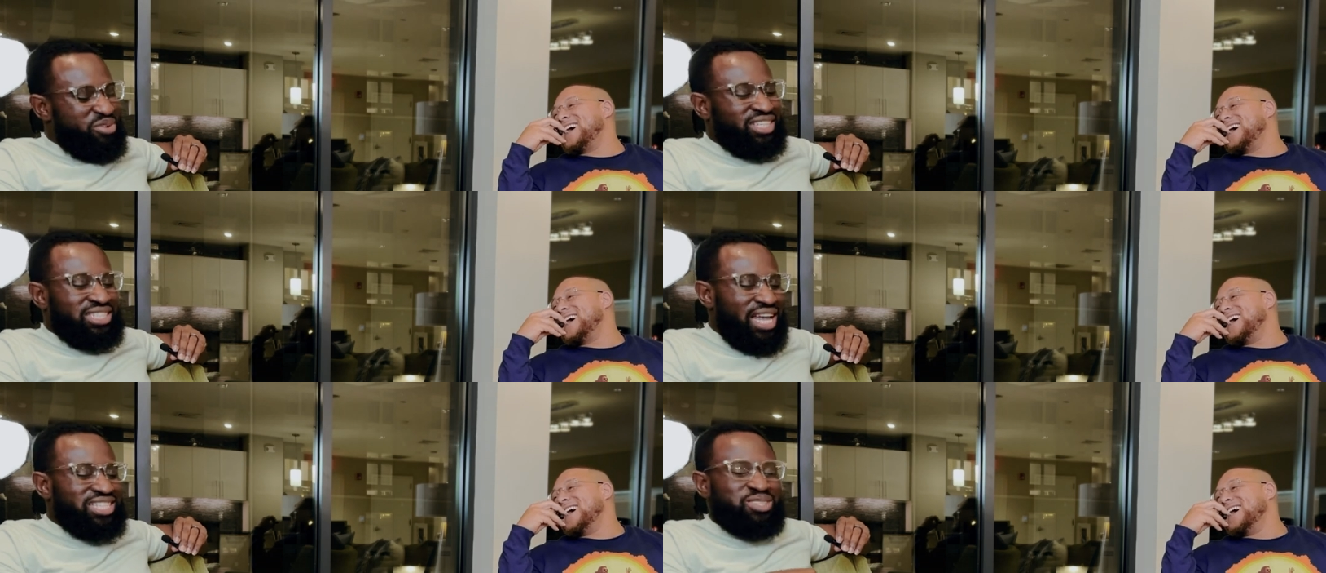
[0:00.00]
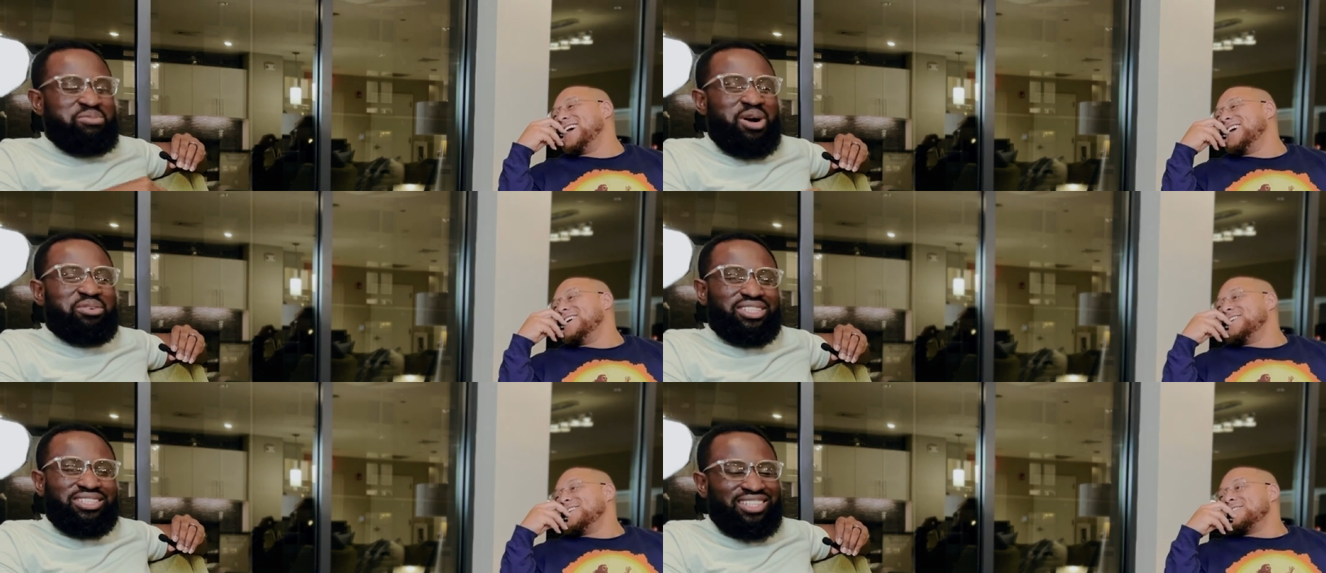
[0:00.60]
Speaker 1: read
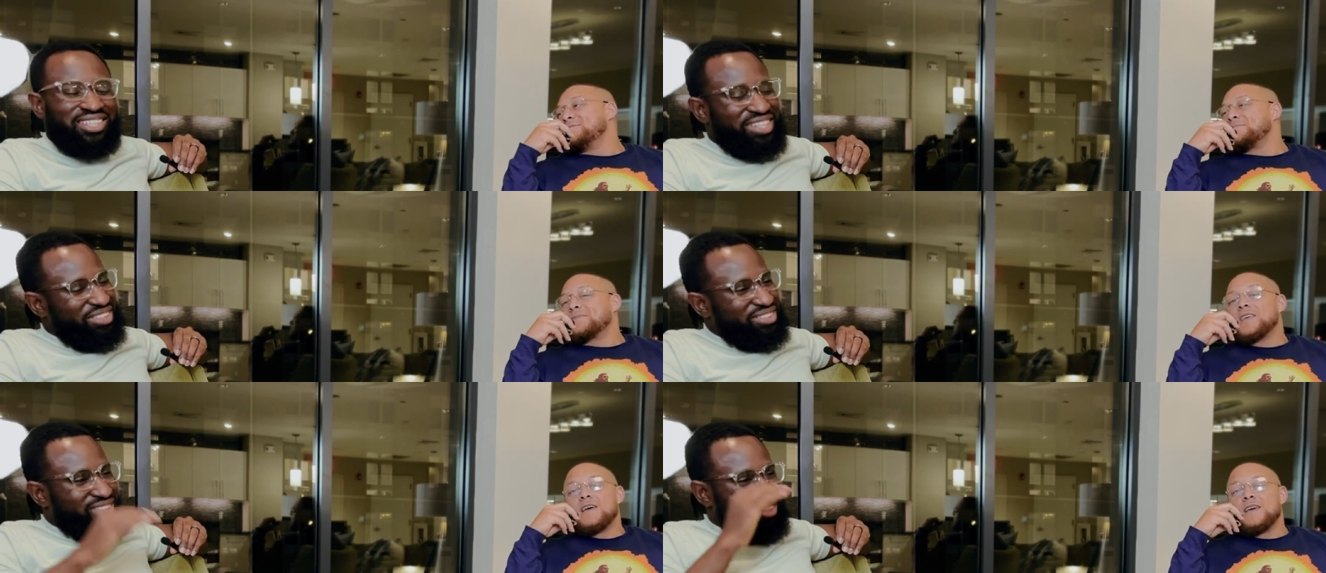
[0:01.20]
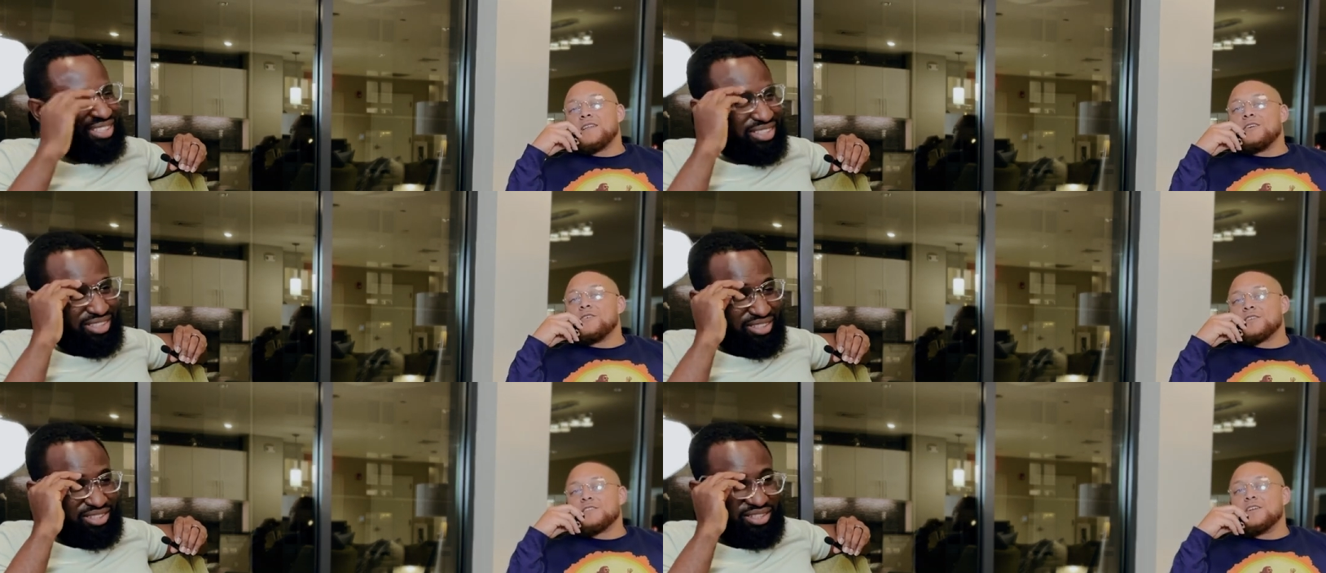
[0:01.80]
testimony?
Speaker 2: Yeah,
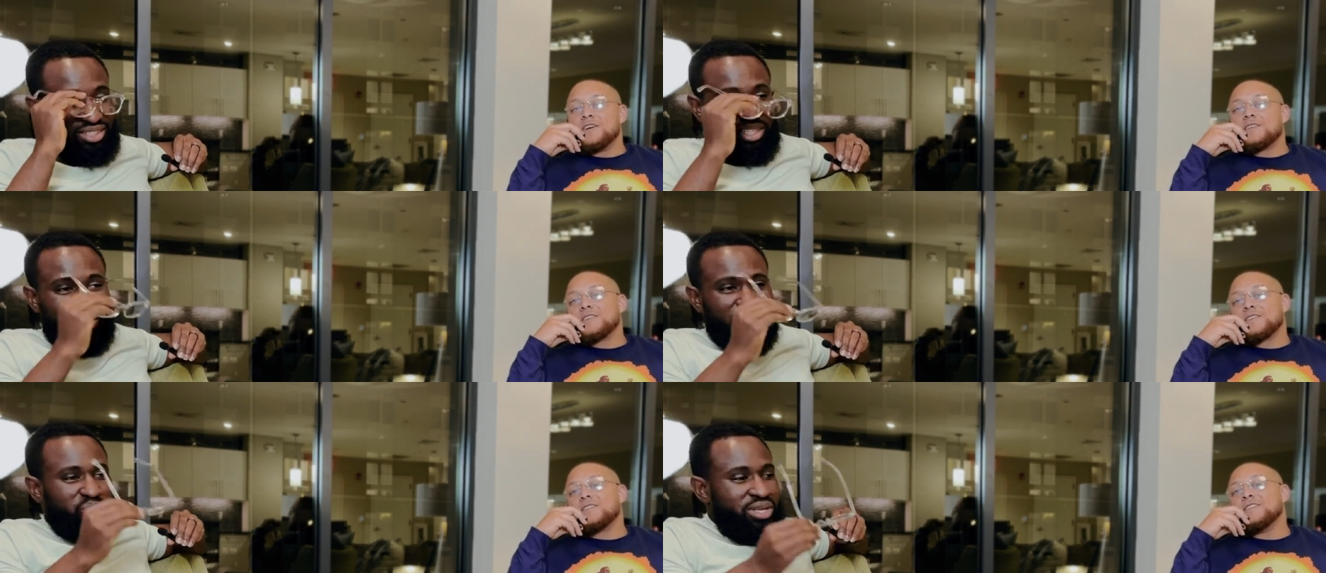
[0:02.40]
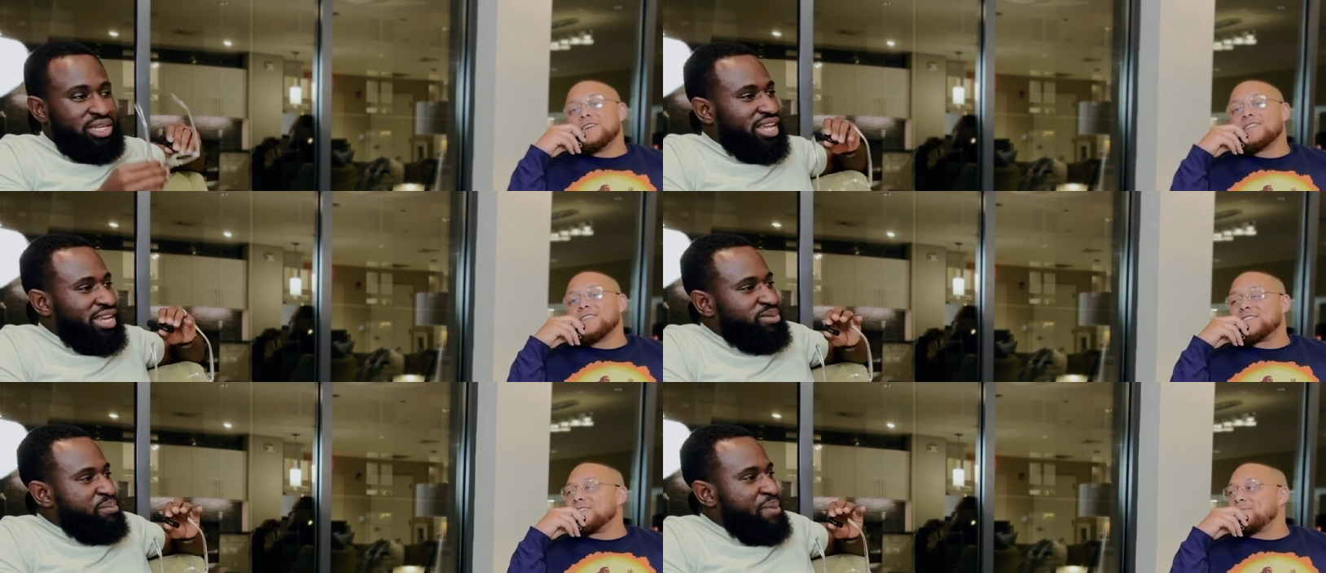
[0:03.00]
no, because look,
Speaker 1: we Look, didn't
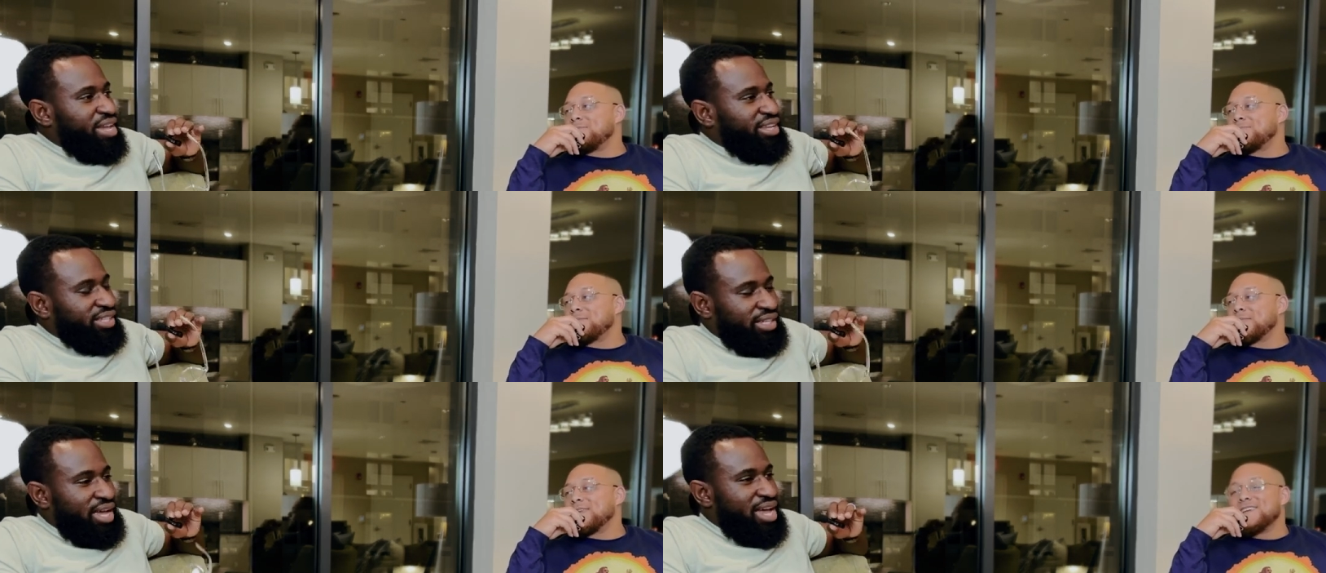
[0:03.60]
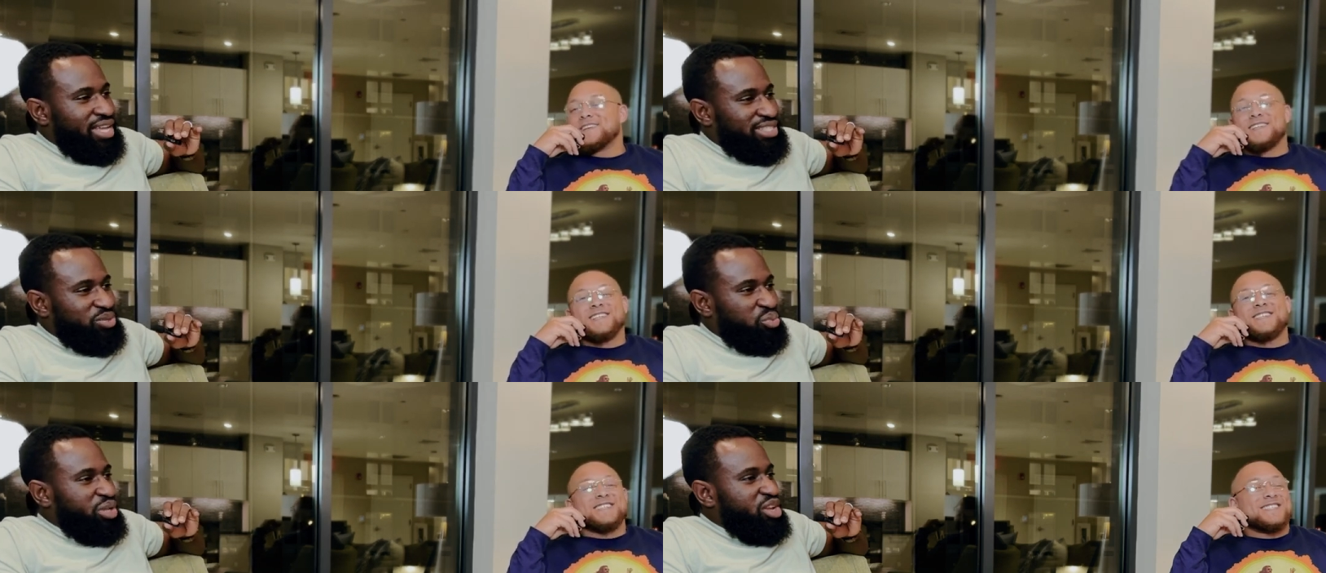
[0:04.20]
listen. make it,
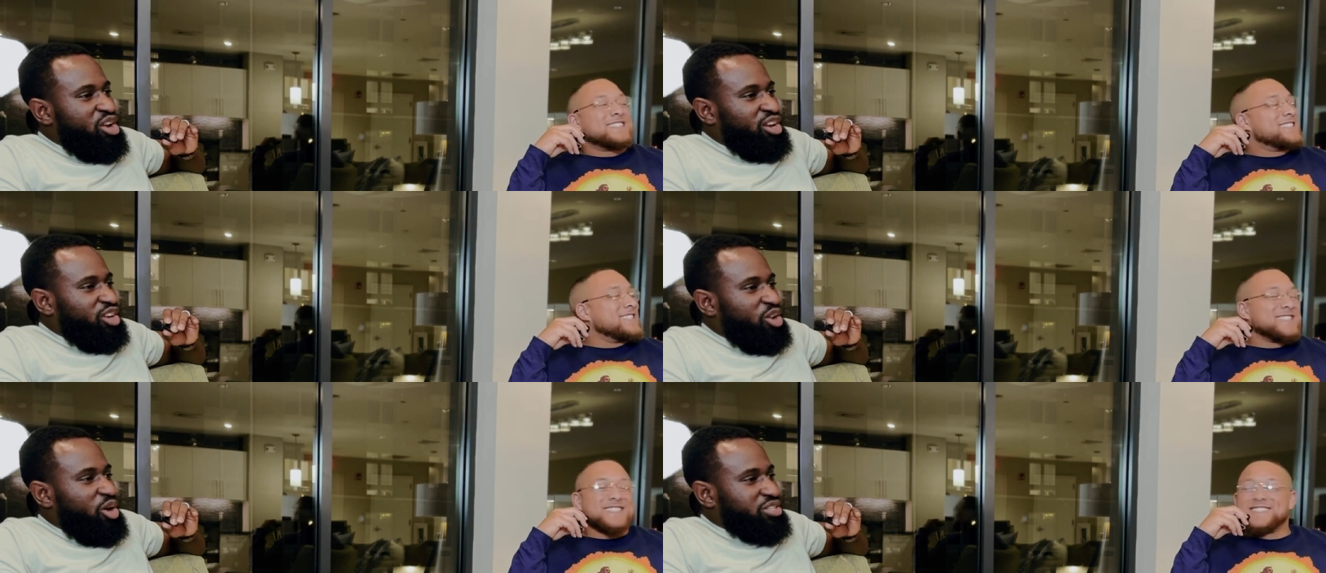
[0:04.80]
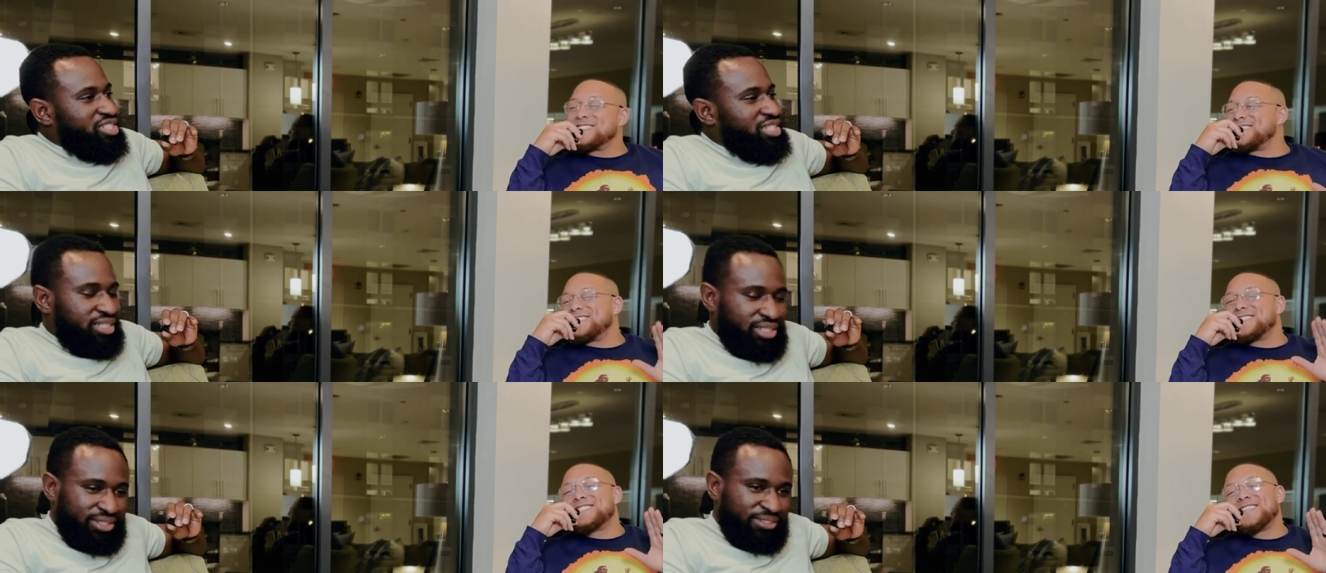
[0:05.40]
guys.
Speaker 2: We lost
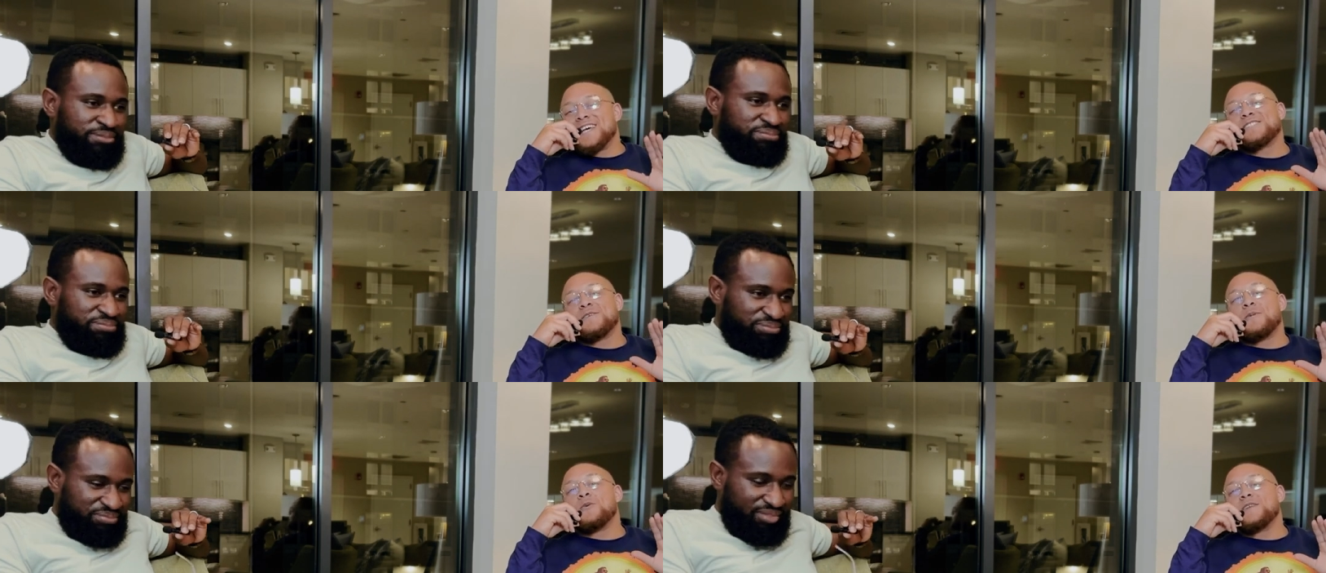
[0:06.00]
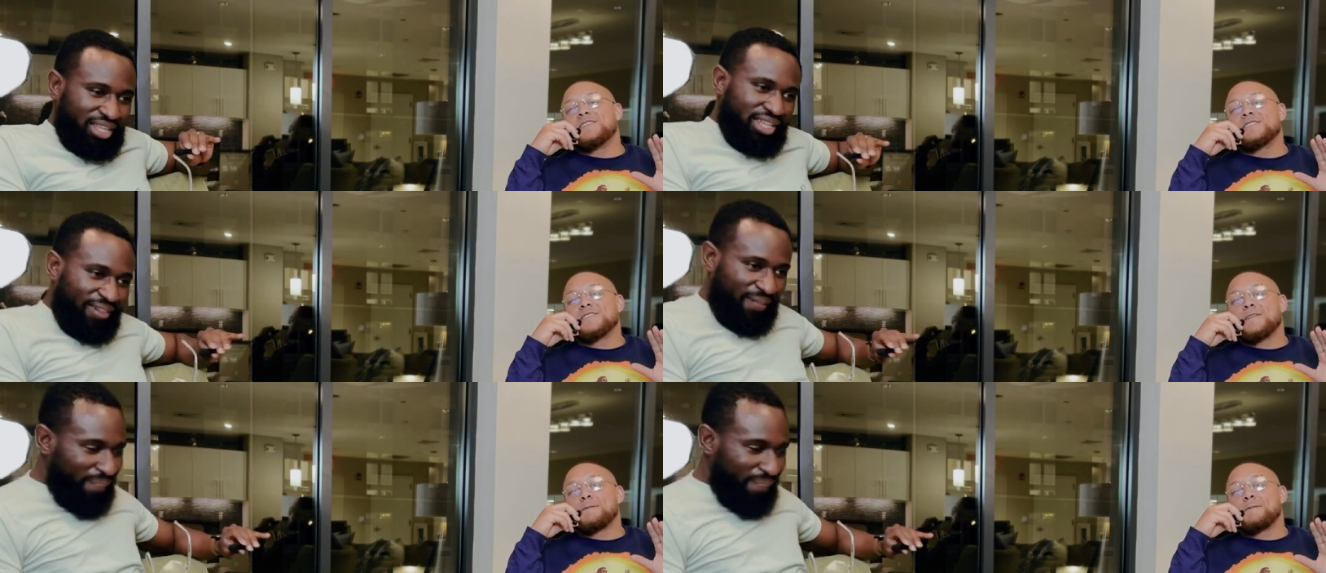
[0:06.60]
it. Testimonies,